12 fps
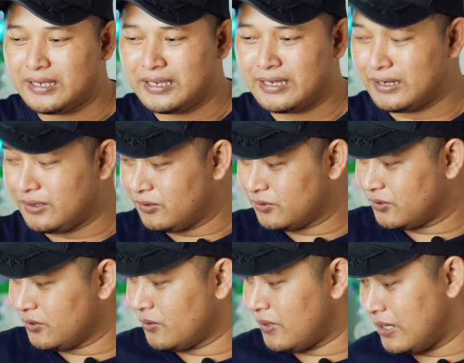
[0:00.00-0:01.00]
And
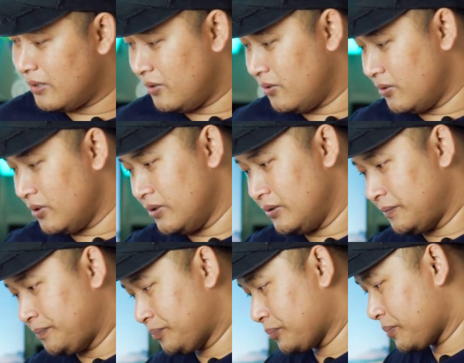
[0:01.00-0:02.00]
also I own
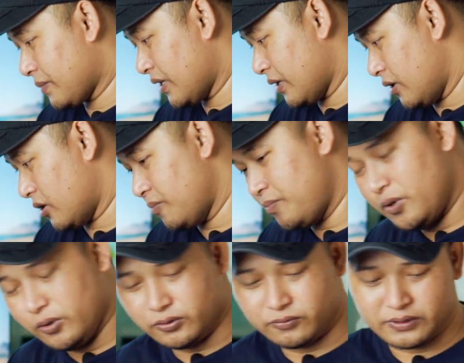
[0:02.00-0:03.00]
a
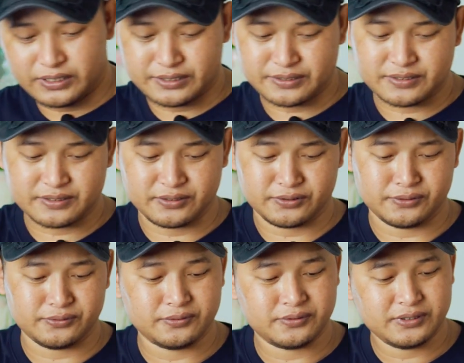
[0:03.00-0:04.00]
couple of lens, you
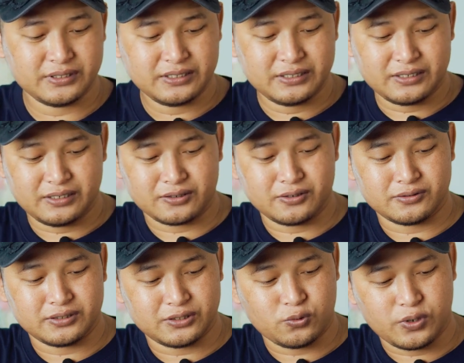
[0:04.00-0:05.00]
know. I
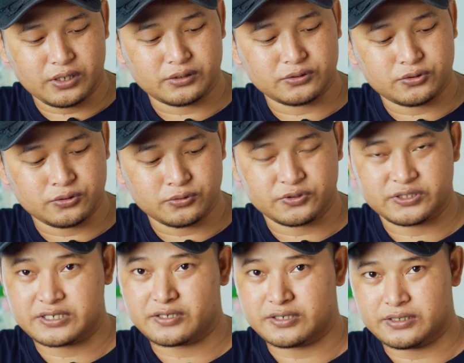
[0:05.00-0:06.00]
got the 12 to
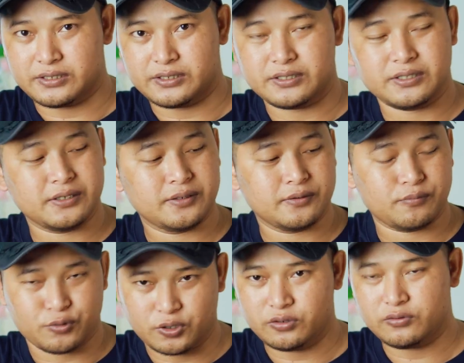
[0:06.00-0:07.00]
60
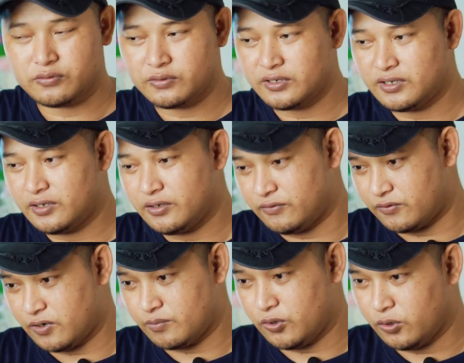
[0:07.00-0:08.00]
Pro
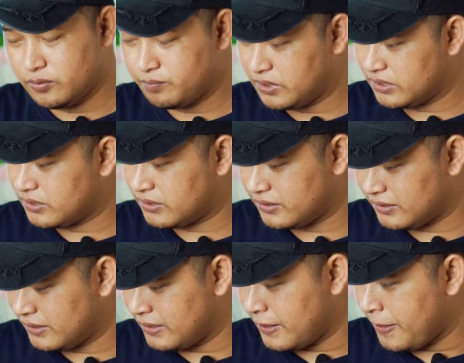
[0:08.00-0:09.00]
from Olympus.
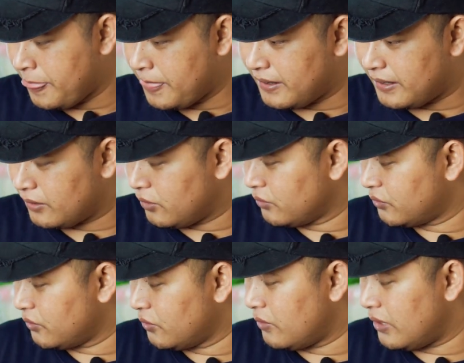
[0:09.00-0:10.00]
And
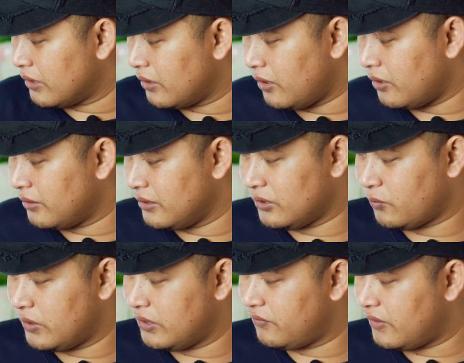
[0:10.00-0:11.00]
also I got the
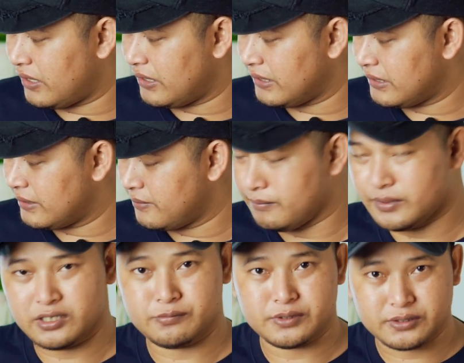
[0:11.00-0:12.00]
25
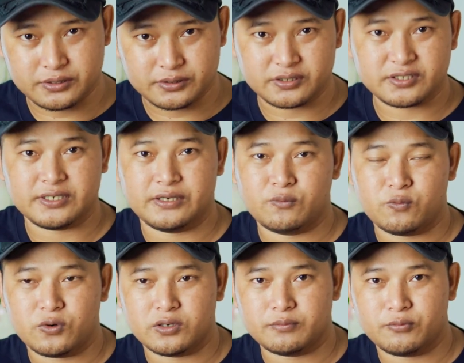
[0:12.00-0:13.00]
millimeters at
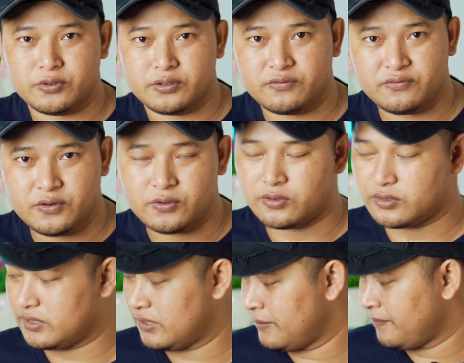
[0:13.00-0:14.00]
1.4.